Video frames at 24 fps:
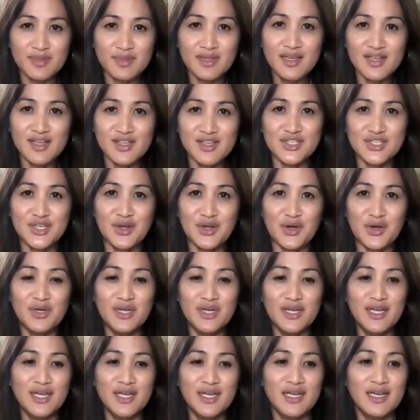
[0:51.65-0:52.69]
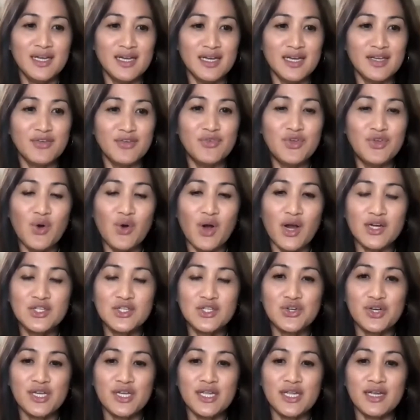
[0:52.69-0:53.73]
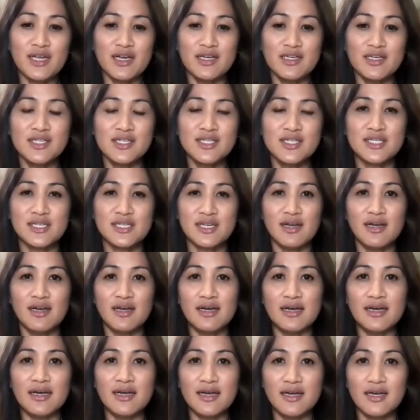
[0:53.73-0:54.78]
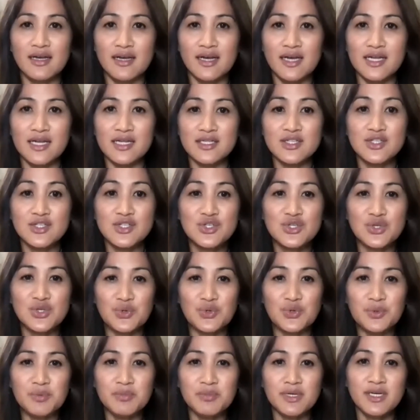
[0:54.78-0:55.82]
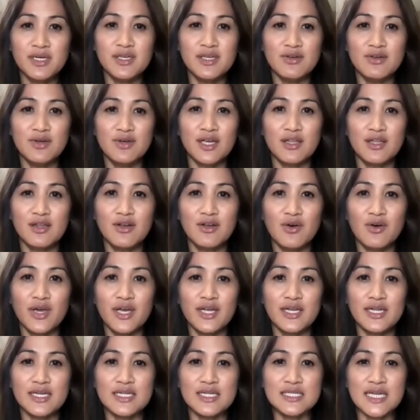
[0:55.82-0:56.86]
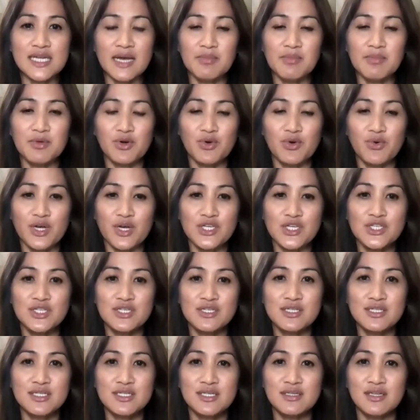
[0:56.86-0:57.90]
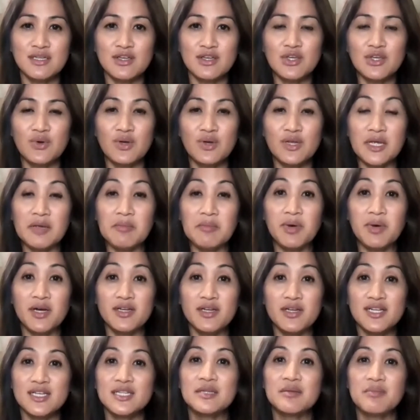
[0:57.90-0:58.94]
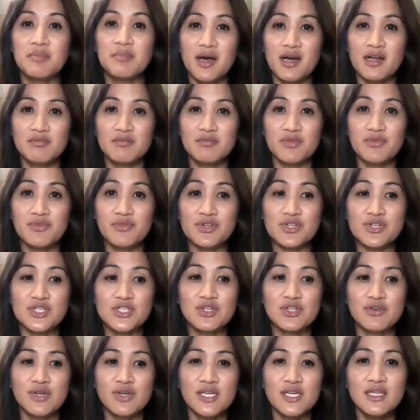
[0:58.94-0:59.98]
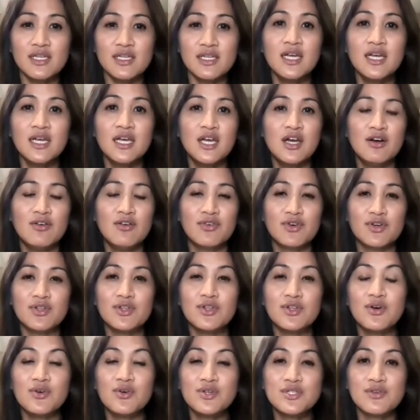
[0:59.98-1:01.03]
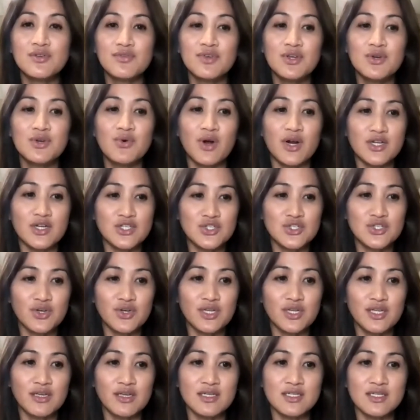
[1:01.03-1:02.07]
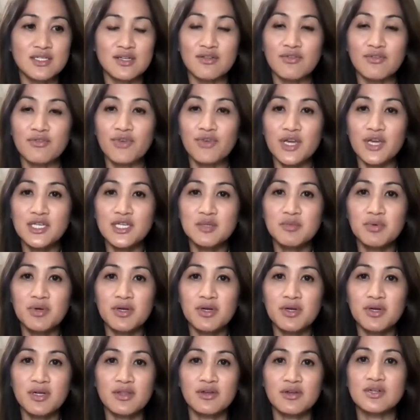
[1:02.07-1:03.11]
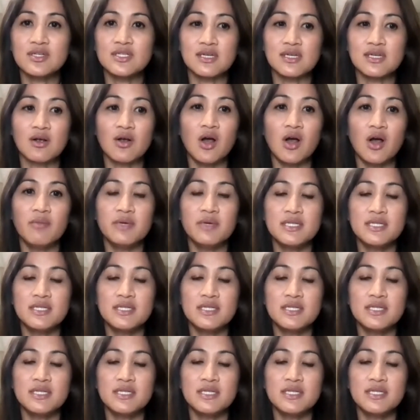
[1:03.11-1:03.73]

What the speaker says: So if you are joining us at Zoom, you can go ahead and type your questions in the Q&A button at the bottom of your screen. For those of you who are joining us on Facebook, there's a comment